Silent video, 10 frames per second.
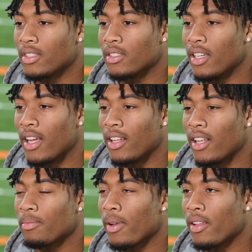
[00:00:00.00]
Yeah,
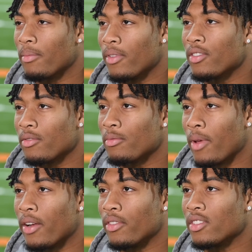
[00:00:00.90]
that's probably those are the
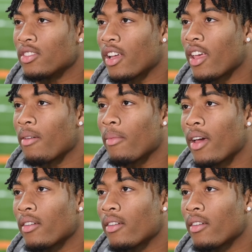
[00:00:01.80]
main reasons I came back.